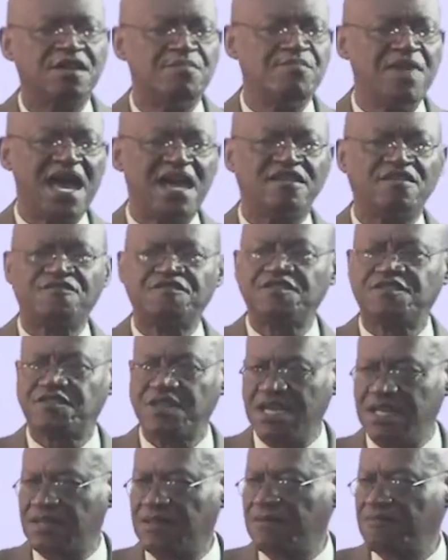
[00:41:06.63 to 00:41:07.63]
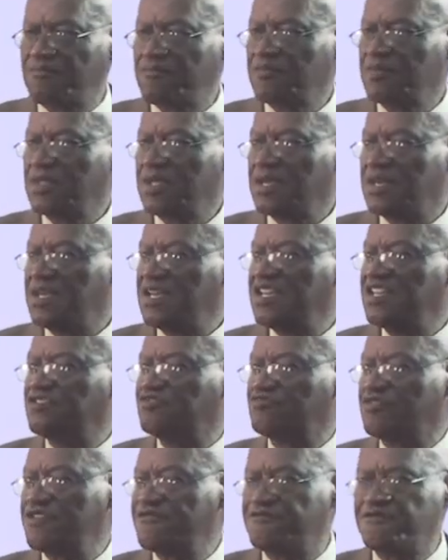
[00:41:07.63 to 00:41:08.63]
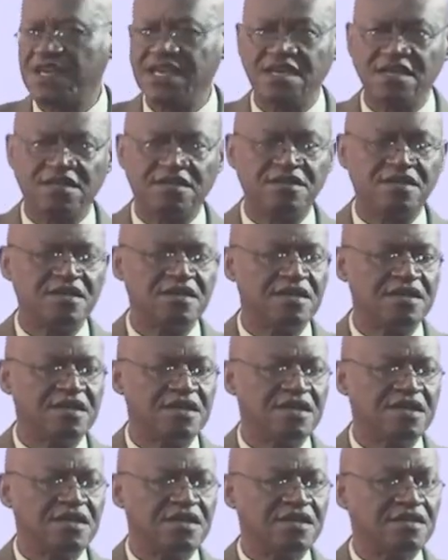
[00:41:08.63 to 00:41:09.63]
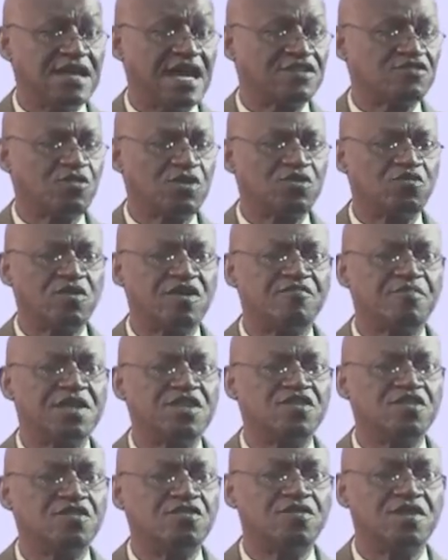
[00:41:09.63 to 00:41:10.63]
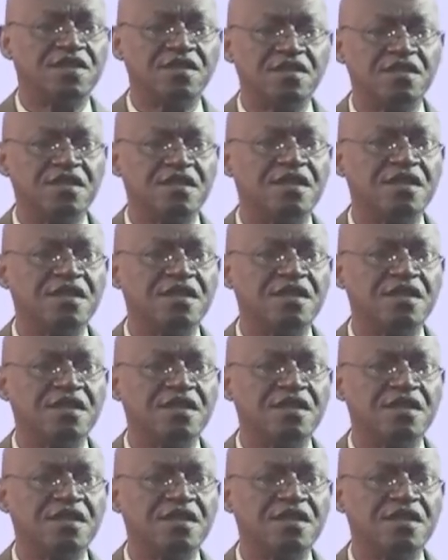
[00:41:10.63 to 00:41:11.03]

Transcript: the man of sin is revealed. That's what we have been doing